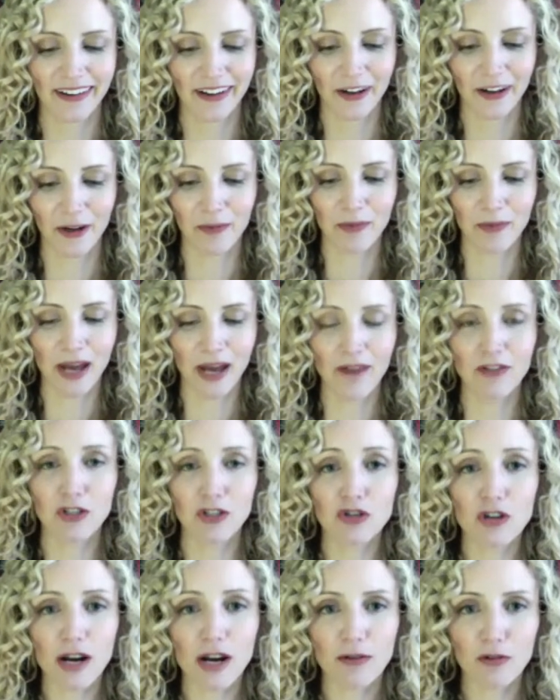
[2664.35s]
um, having
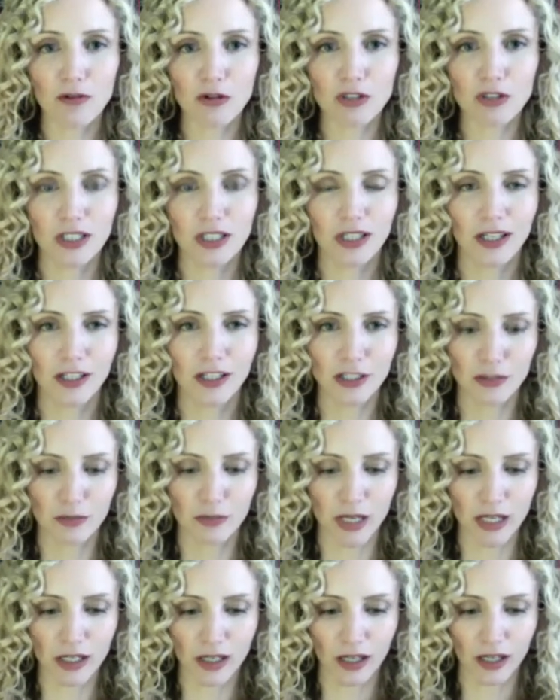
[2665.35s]
travelled to
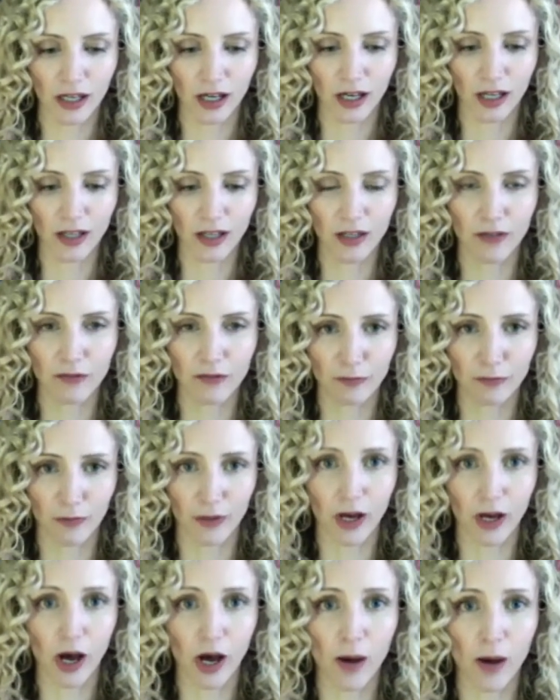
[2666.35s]
make uh, the,
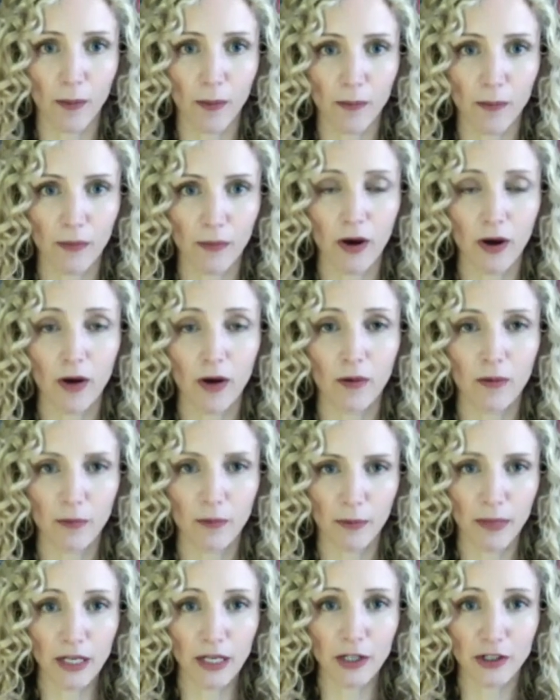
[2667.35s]
her uh,
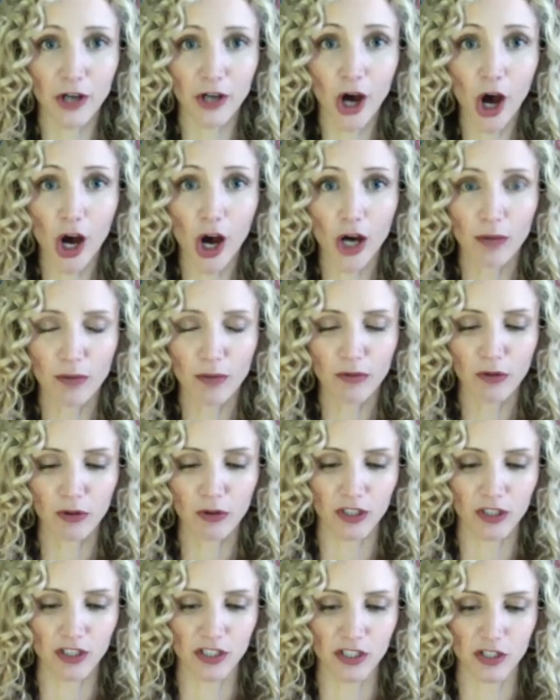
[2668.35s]
opinion heard before
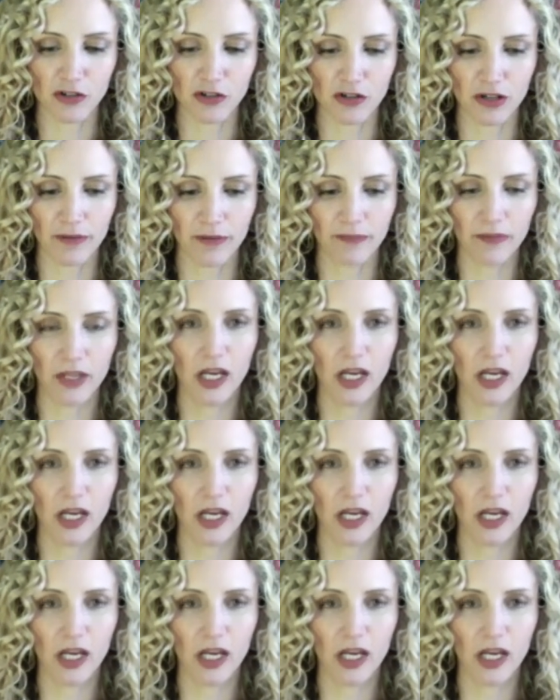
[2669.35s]
the consistory.